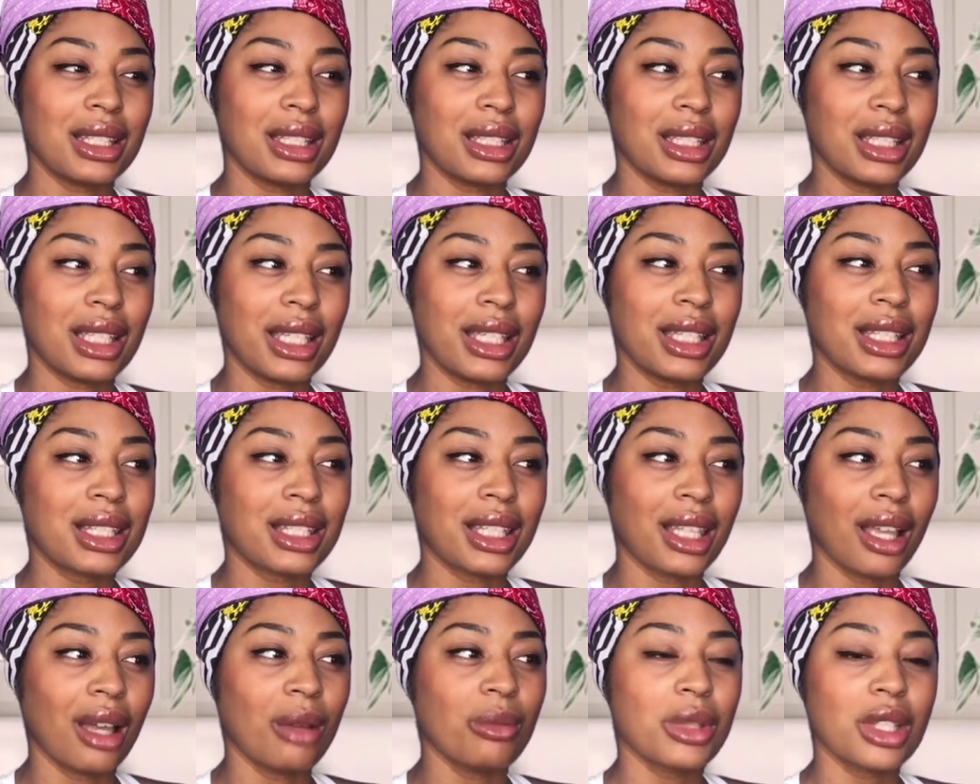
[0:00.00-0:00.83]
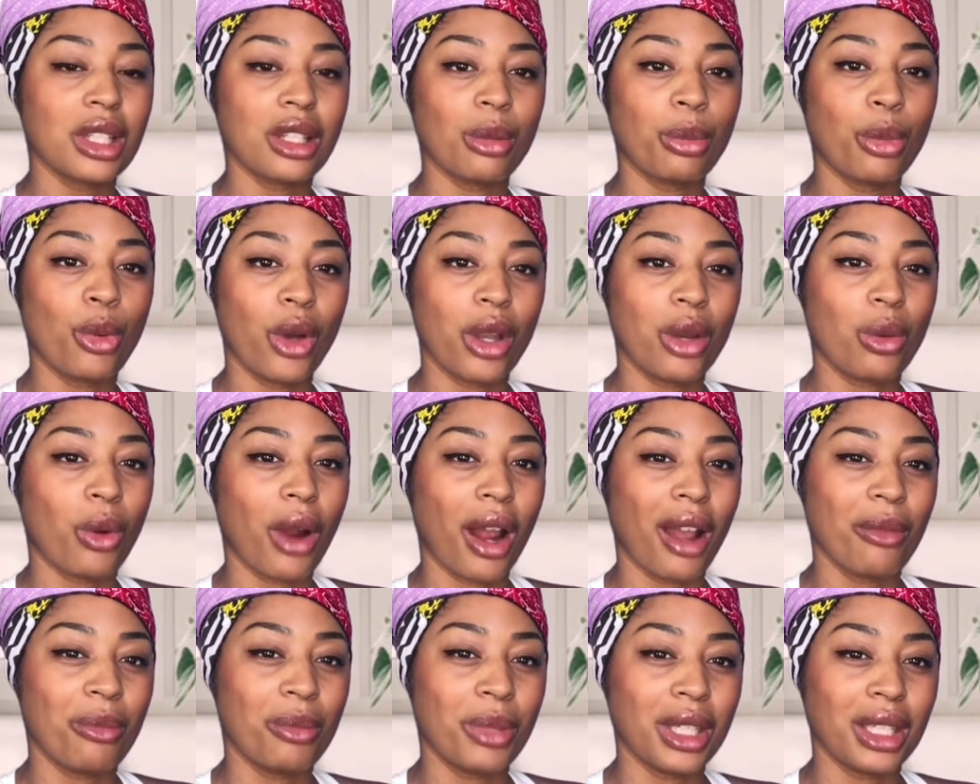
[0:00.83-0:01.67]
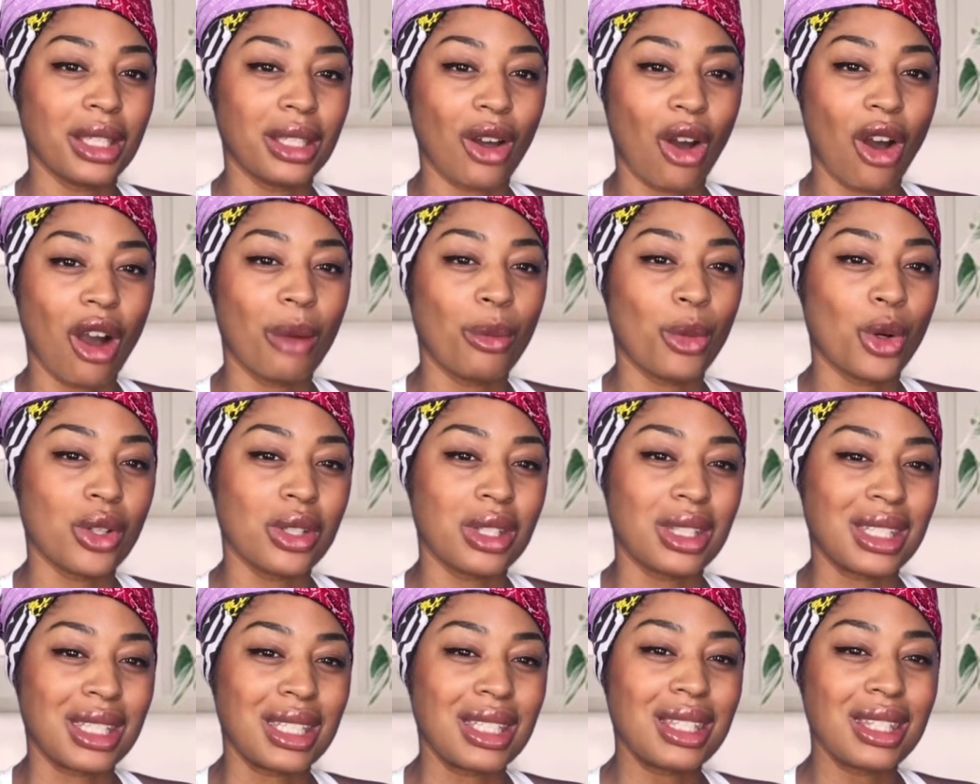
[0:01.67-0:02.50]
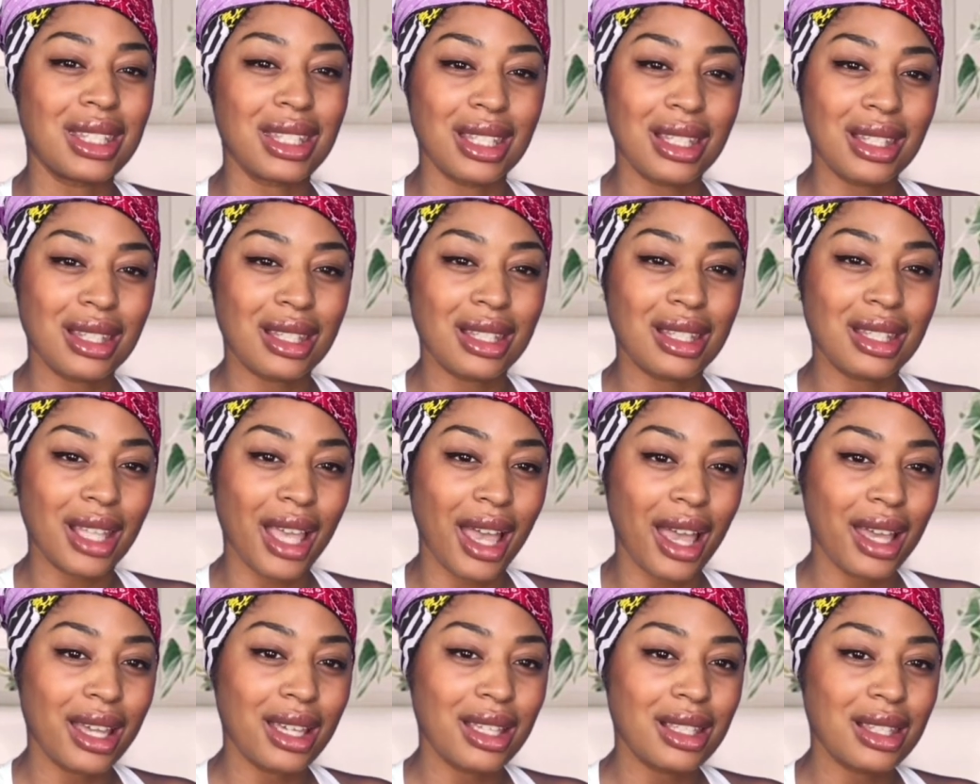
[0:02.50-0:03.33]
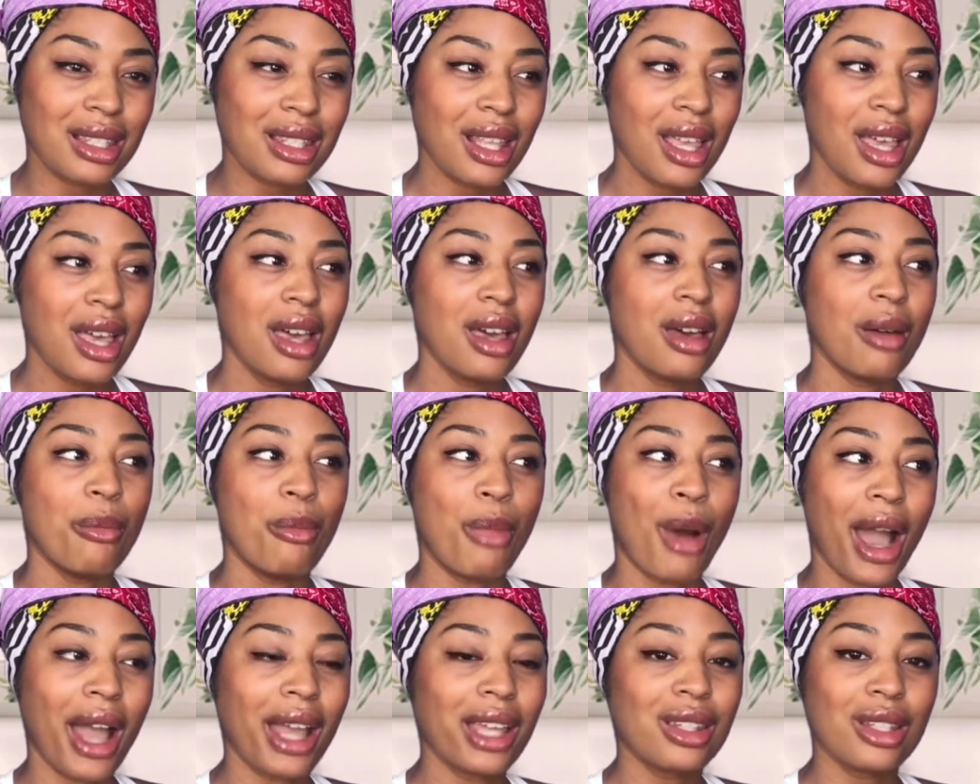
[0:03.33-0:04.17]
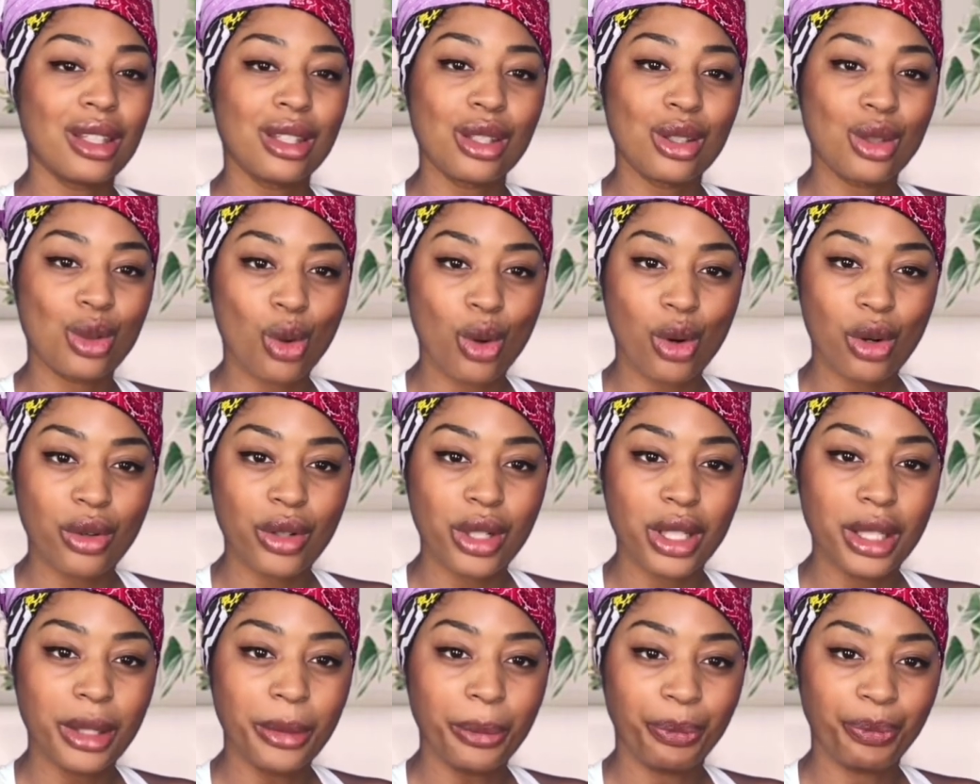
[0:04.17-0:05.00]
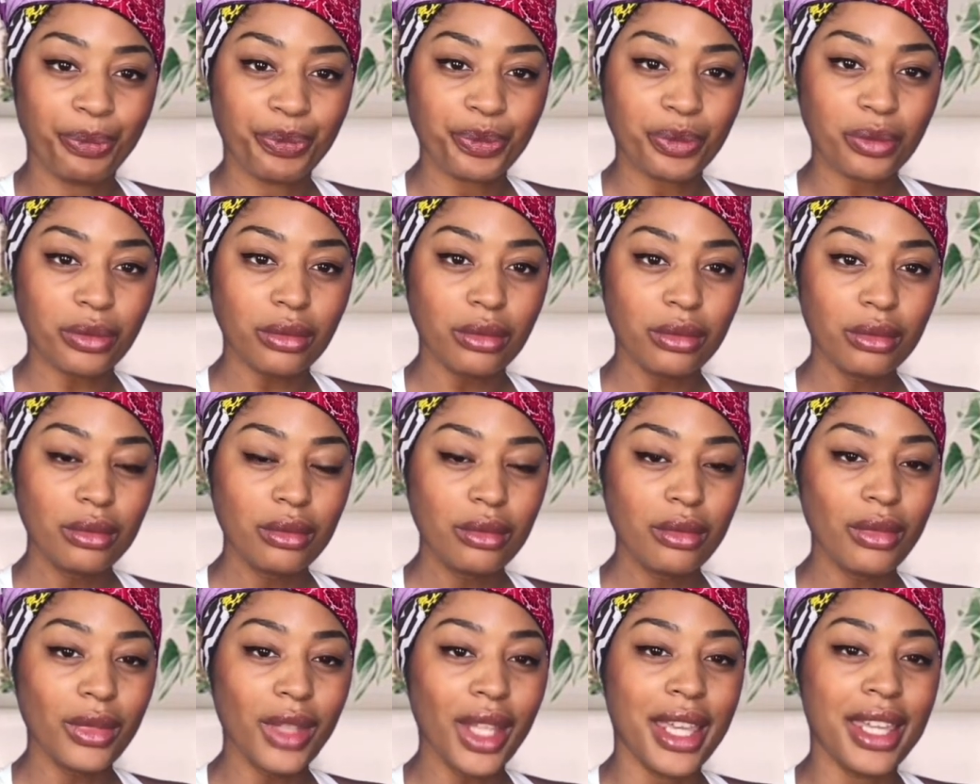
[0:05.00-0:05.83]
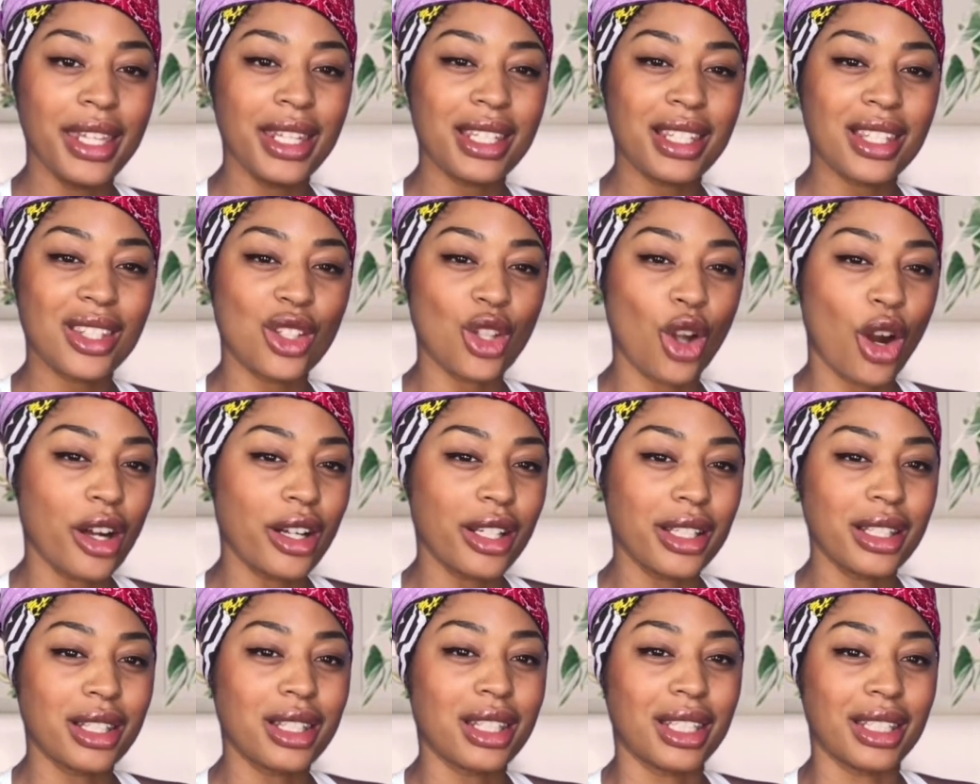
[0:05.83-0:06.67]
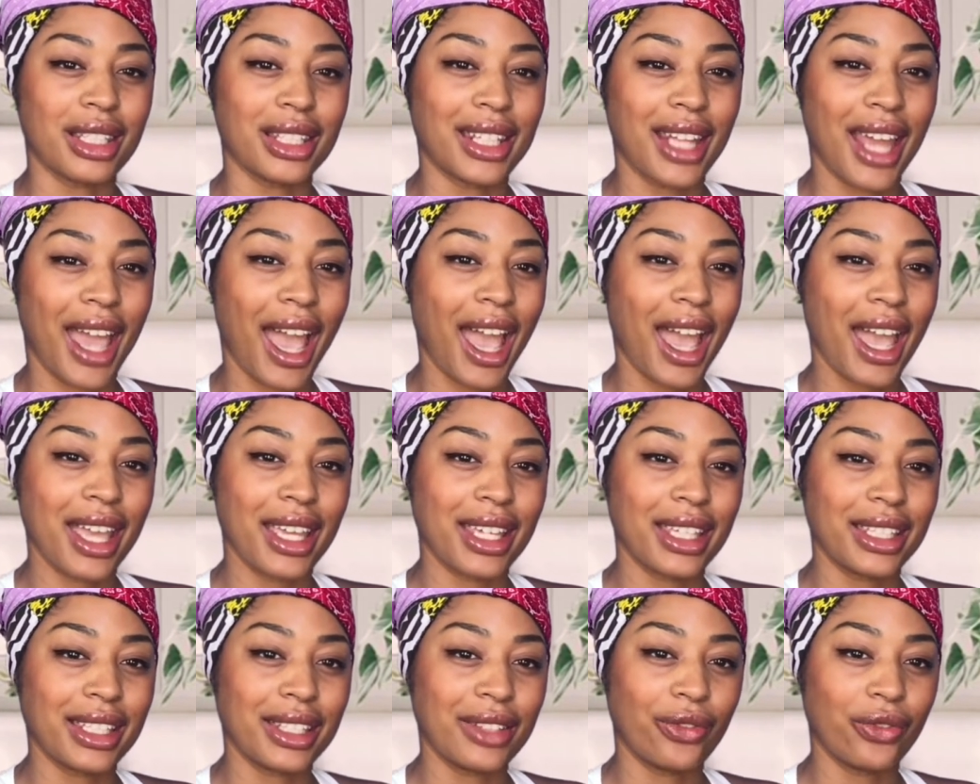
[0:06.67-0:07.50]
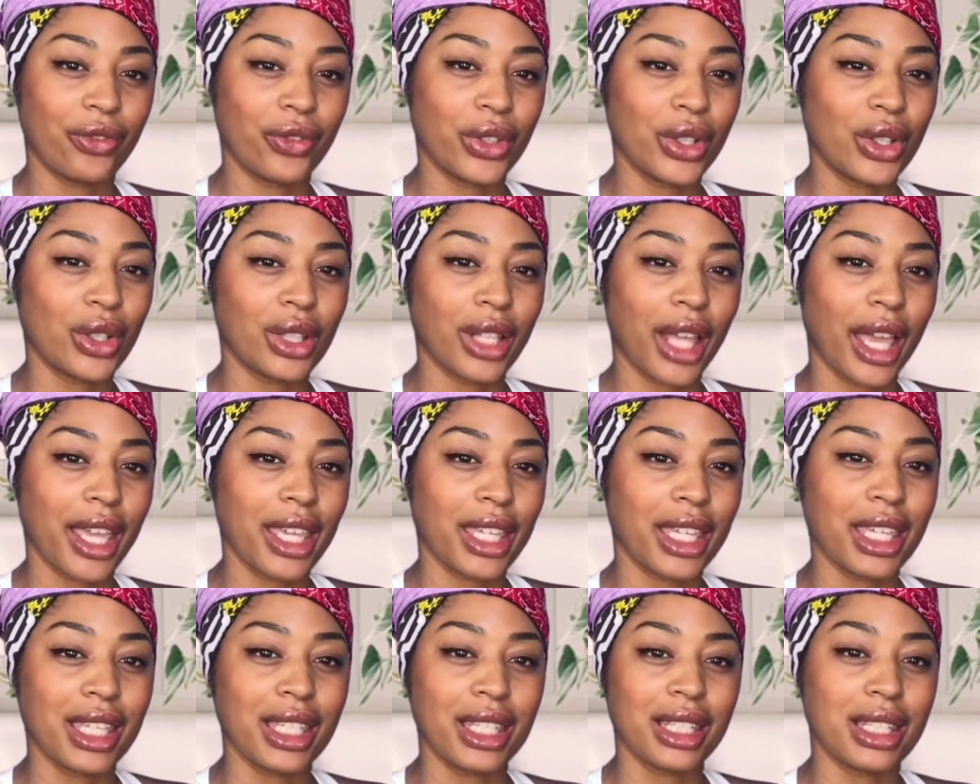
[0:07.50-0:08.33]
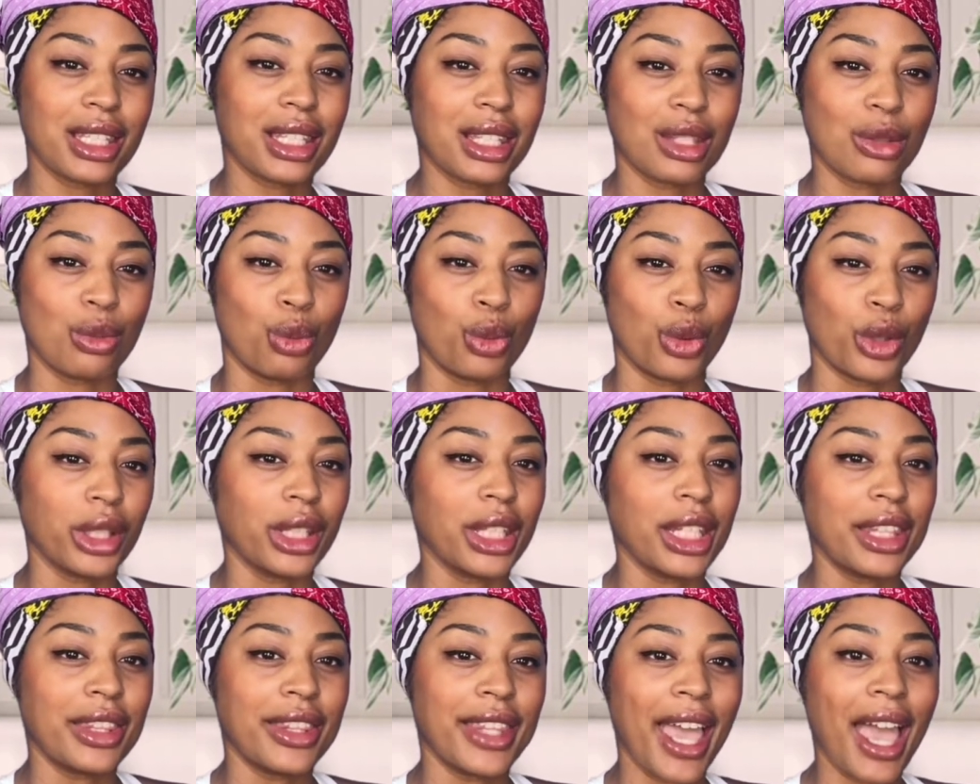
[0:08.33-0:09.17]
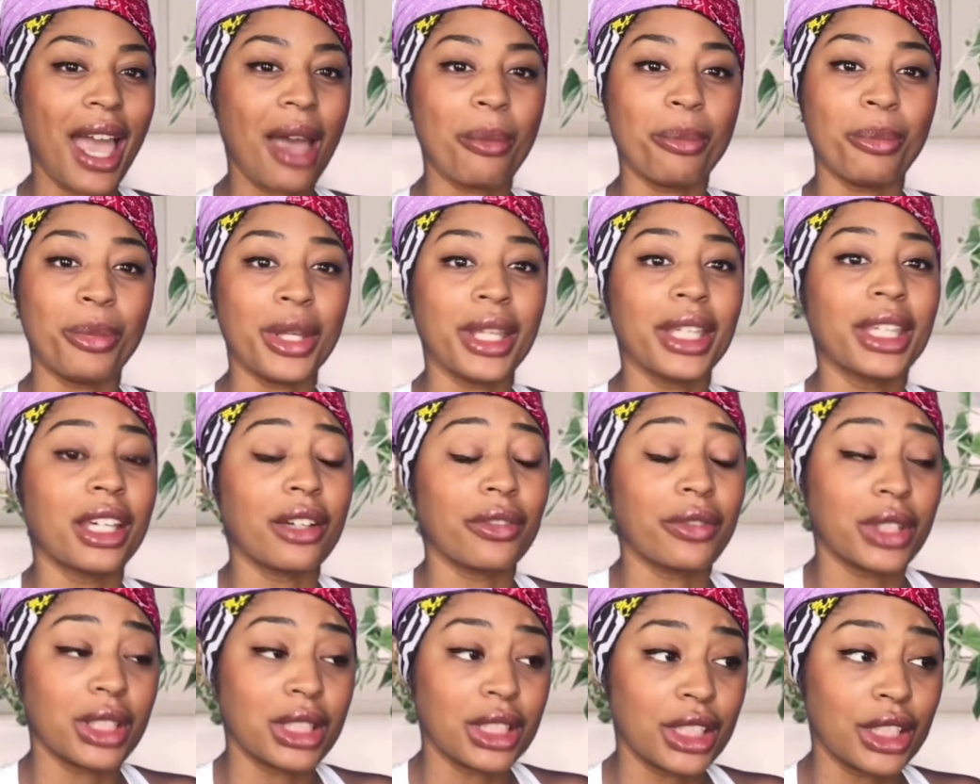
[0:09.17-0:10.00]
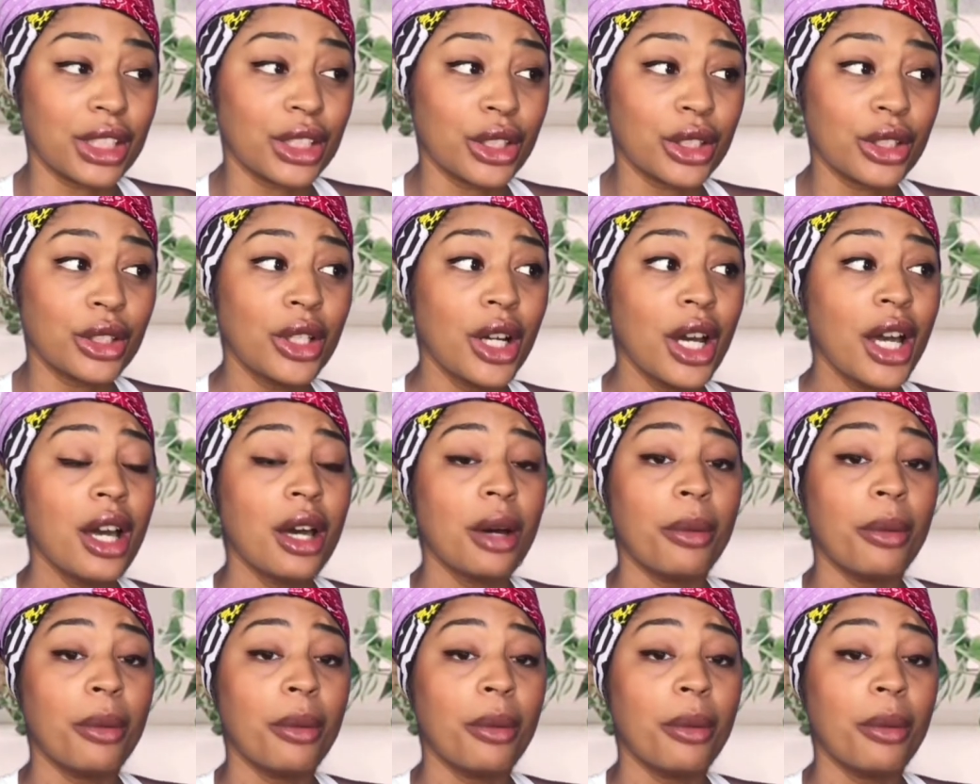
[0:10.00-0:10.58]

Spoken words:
it's come to the point where I've been almost desensitized by the story, and it's starting to not feel like it's really that big of a deal.